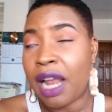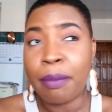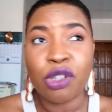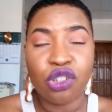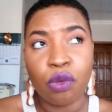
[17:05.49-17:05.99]
but
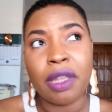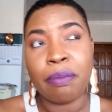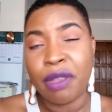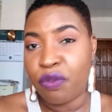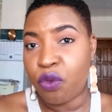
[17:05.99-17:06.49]
I'm
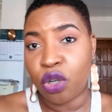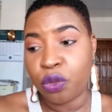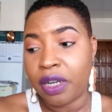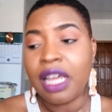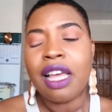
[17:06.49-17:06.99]
assuming before
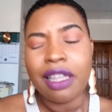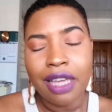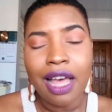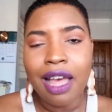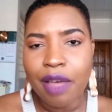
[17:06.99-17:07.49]
20.
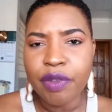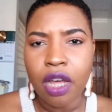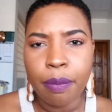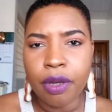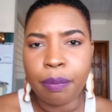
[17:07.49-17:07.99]
Yeah, I have a
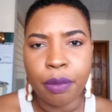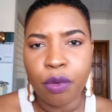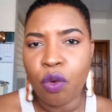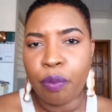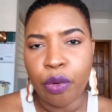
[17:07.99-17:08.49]
couple of
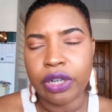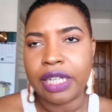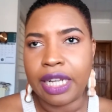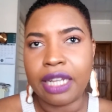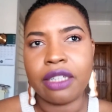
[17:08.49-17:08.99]
people who
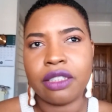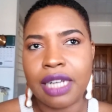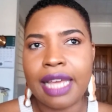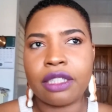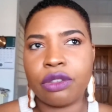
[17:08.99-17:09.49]
bought land,
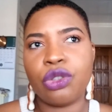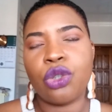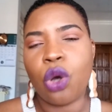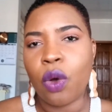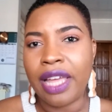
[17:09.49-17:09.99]
like,
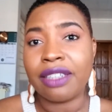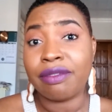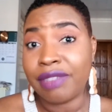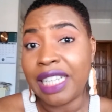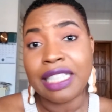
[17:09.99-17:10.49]

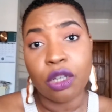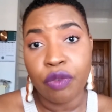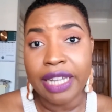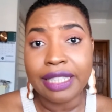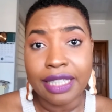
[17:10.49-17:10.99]
and it's a
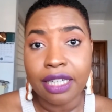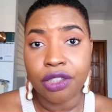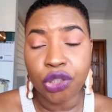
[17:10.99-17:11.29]
great deal.